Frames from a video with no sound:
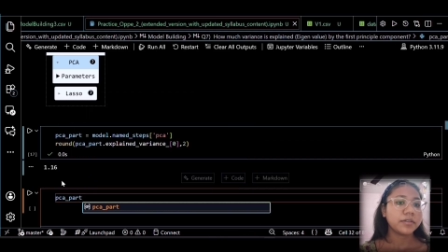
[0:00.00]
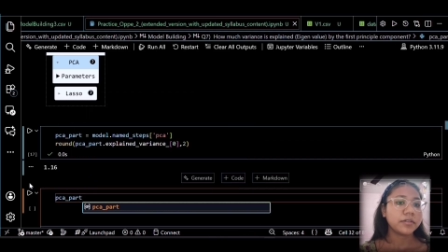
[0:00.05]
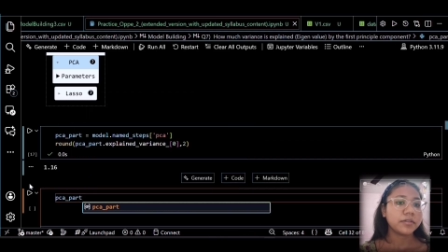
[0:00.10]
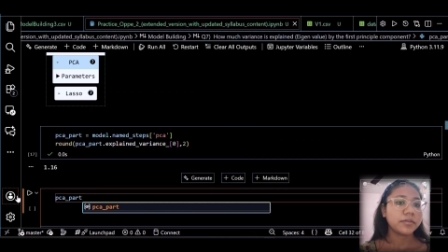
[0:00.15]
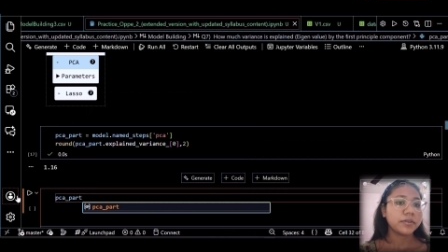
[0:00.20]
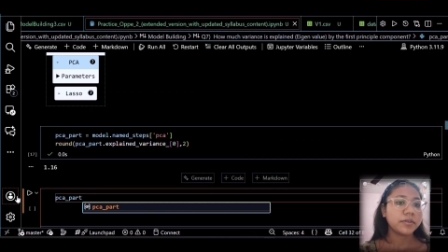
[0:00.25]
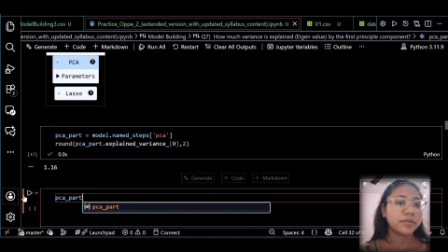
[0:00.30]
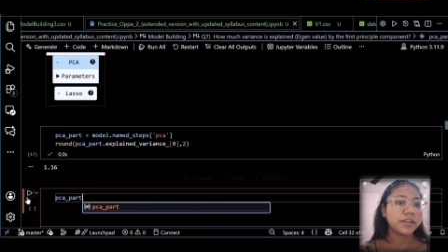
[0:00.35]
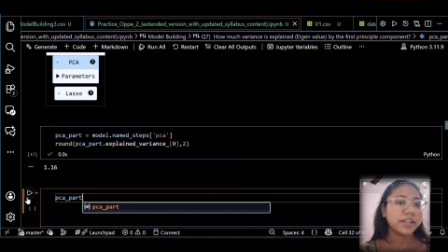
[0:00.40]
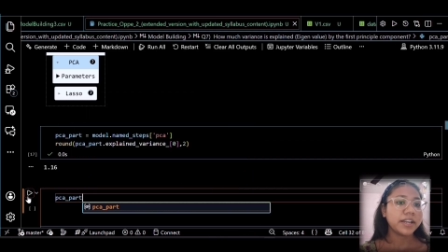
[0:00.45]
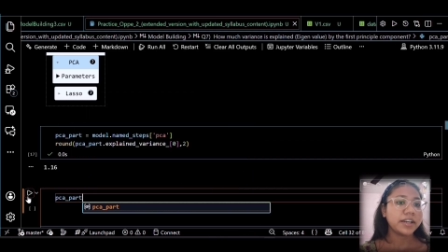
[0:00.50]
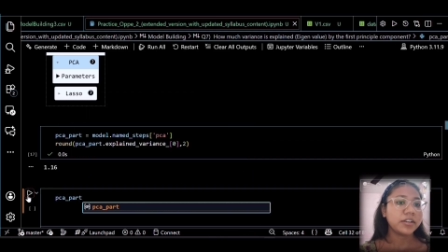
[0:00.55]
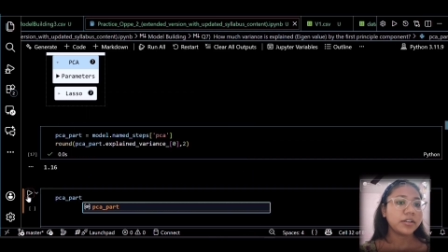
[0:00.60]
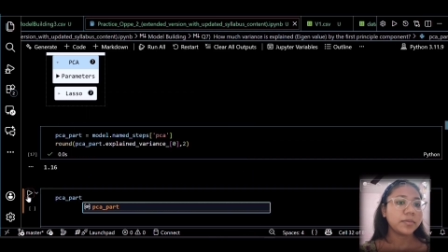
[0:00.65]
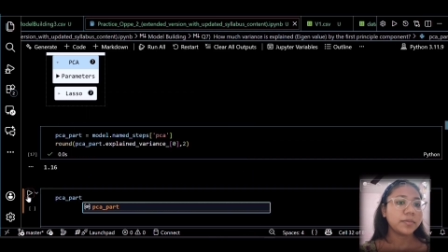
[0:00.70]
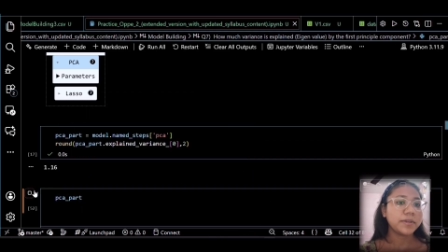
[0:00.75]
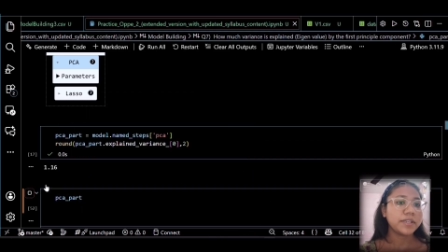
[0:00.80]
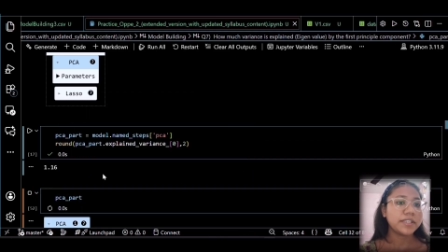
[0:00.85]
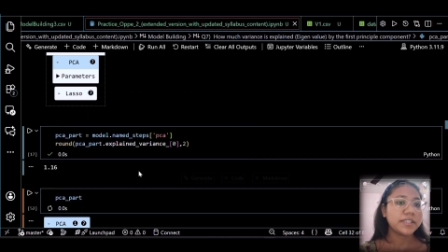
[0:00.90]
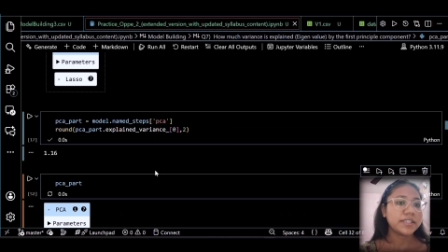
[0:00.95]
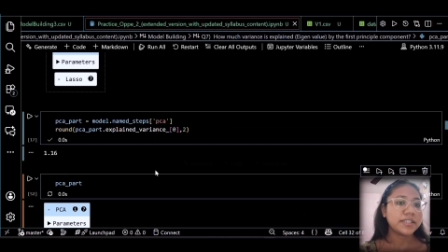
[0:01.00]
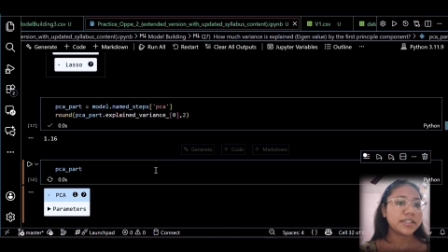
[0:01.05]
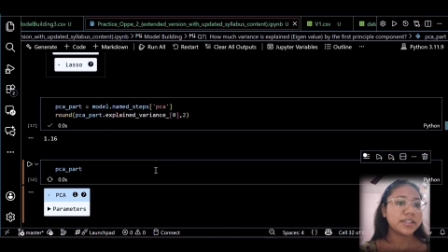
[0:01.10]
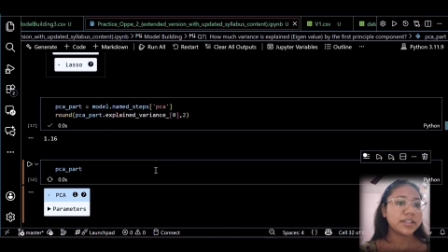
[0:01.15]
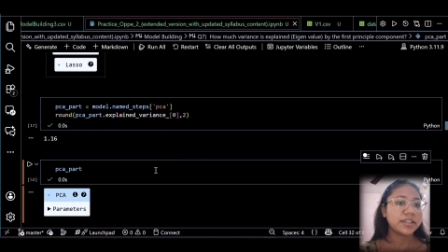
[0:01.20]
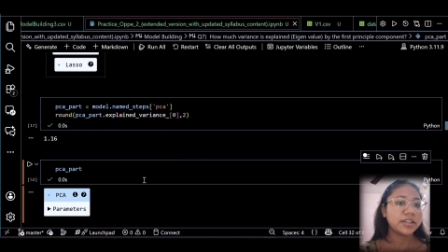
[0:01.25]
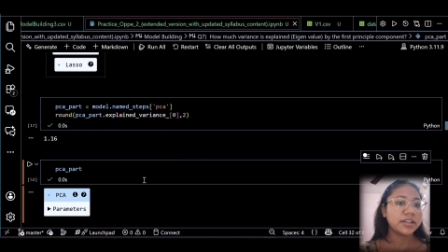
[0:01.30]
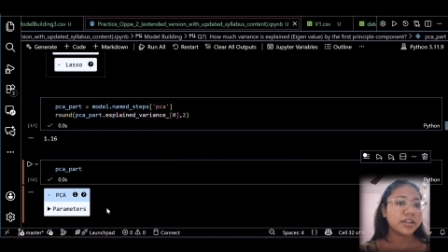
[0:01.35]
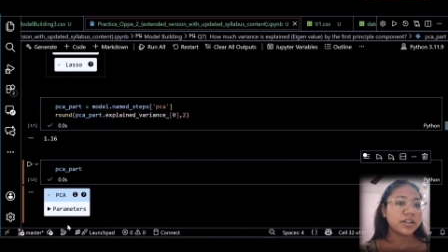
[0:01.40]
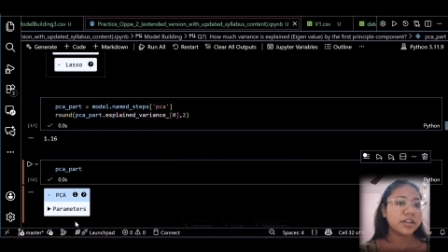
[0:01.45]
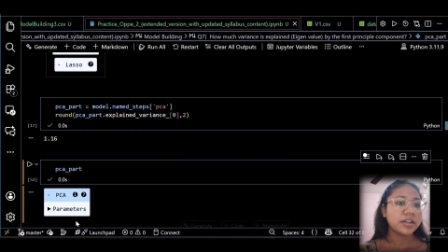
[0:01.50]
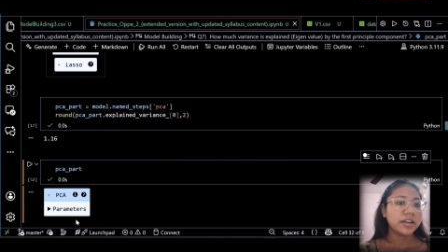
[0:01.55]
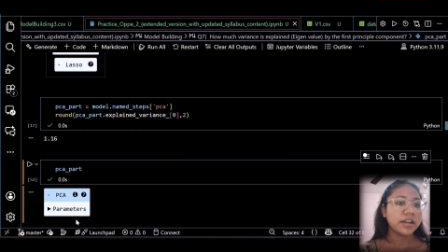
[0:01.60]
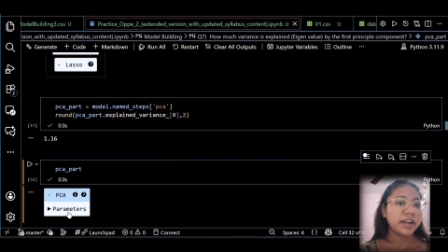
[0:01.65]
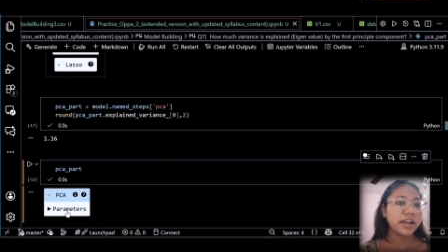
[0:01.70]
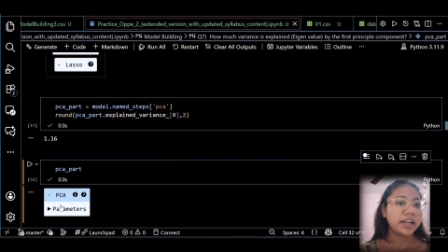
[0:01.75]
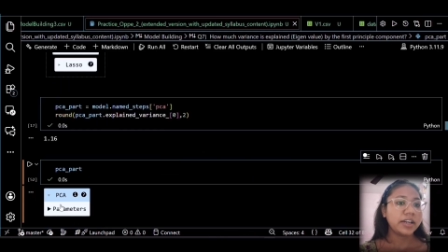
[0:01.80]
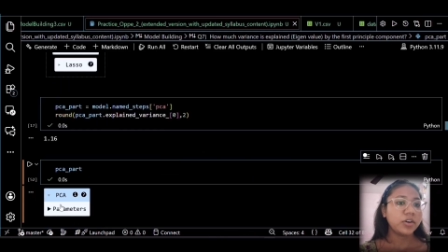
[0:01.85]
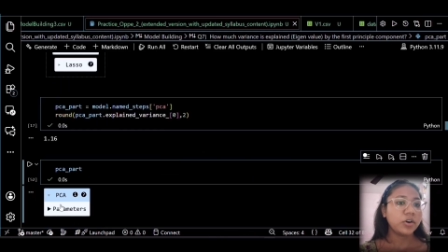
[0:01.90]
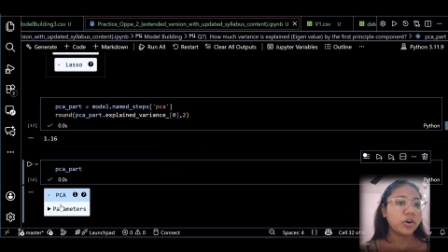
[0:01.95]
will get the PCA
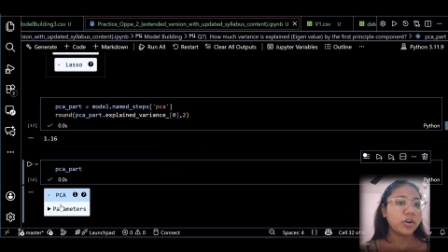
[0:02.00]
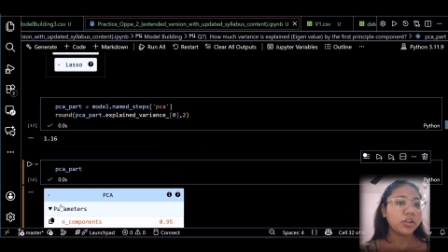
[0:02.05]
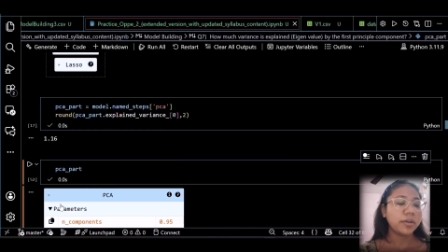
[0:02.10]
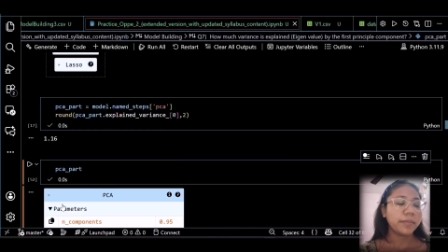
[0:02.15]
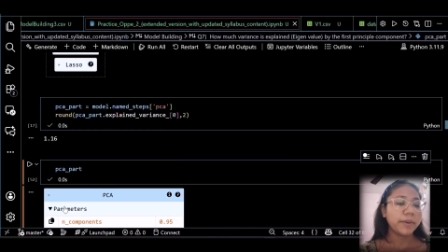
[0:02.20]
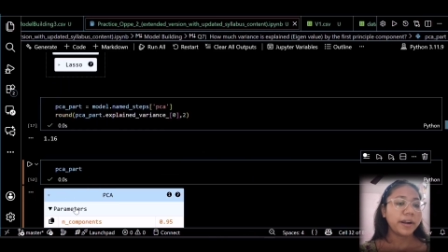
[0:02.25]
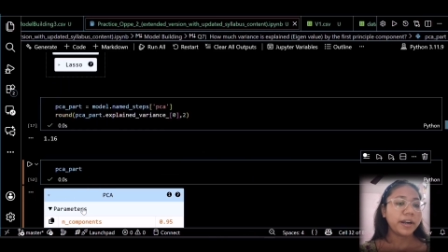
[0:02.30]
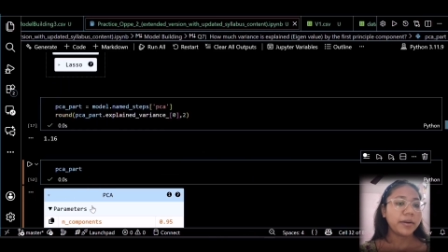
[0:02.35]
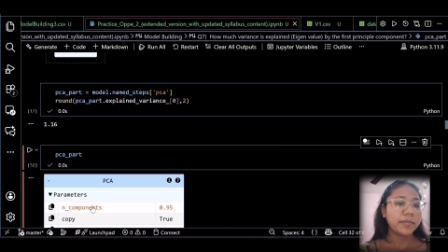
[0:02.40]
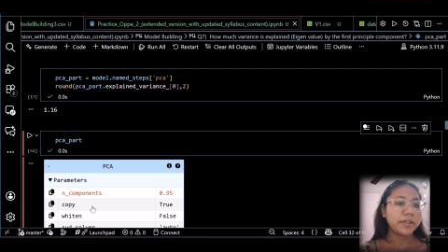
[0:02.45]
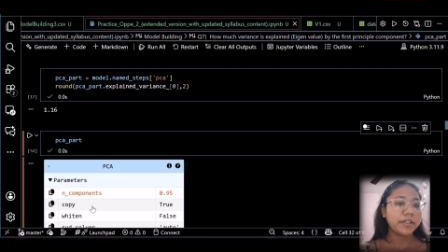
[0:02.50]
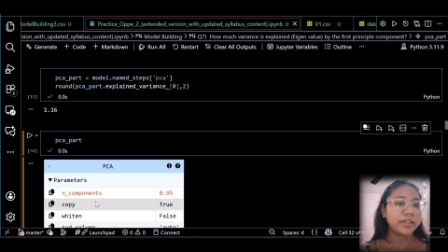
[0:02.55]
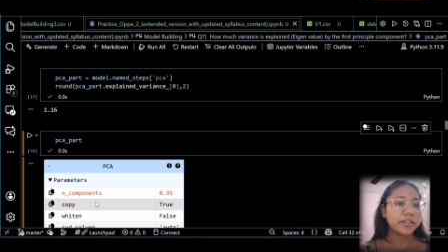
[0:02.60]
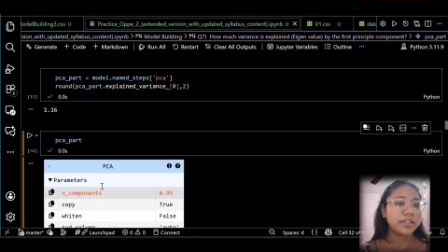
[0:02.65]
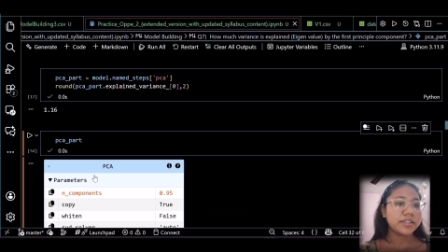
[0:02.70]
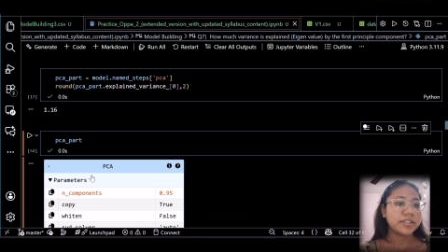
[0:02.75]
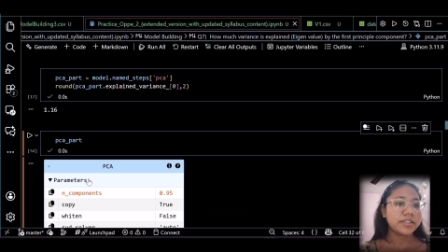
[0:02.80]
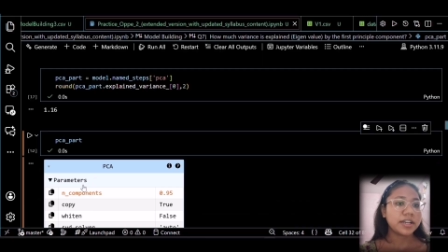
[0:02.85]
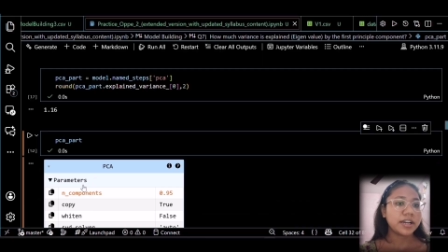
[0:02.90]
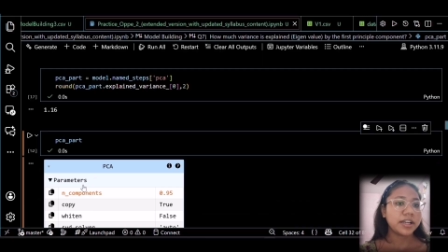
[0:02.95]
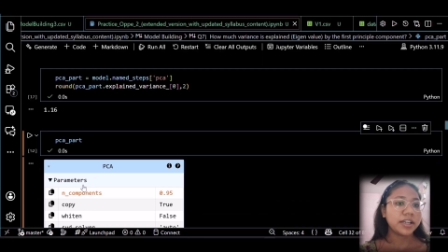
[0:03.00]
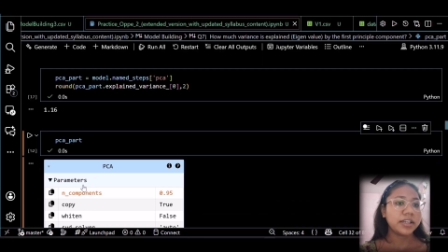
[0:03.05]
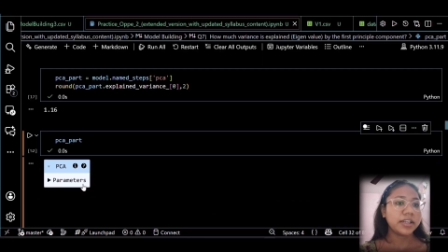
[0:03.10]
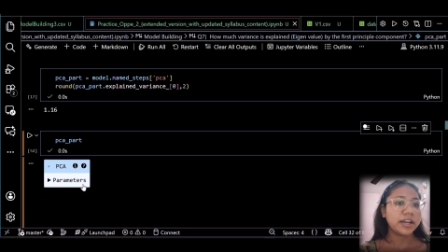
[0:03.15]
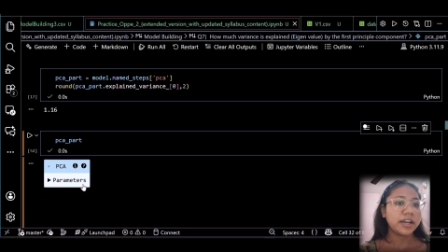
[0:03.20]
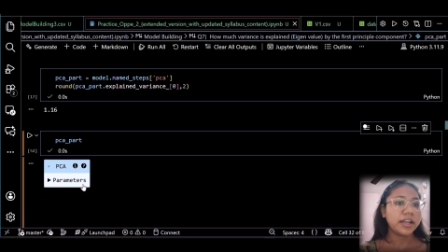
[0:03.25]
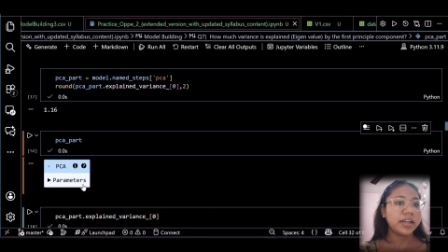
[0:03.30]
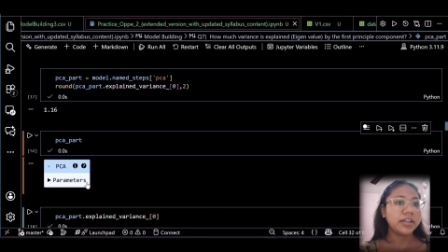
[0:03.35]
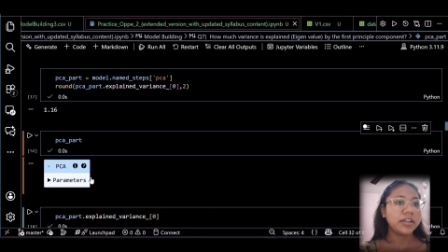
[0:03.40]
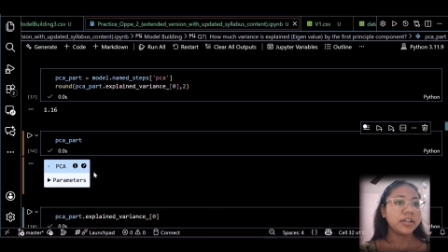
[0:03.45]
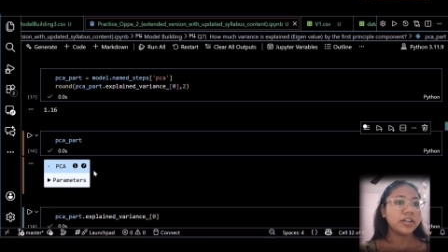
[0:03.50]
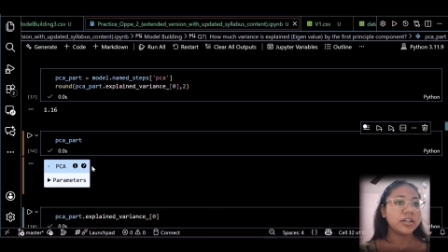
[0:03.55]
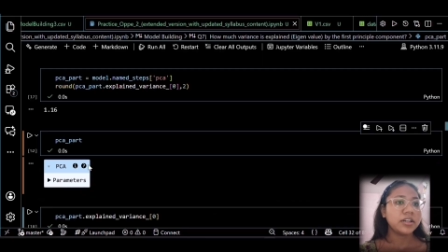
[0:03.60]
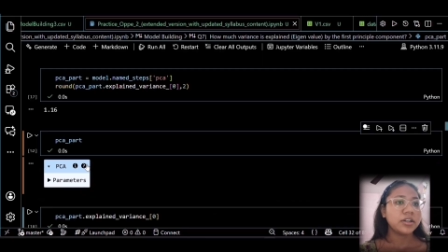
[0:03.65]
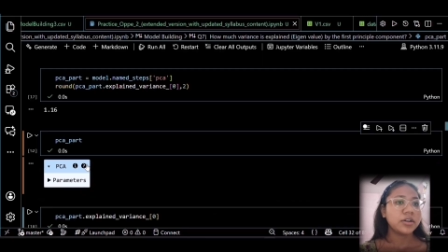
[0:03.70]
and all the parameter inside that.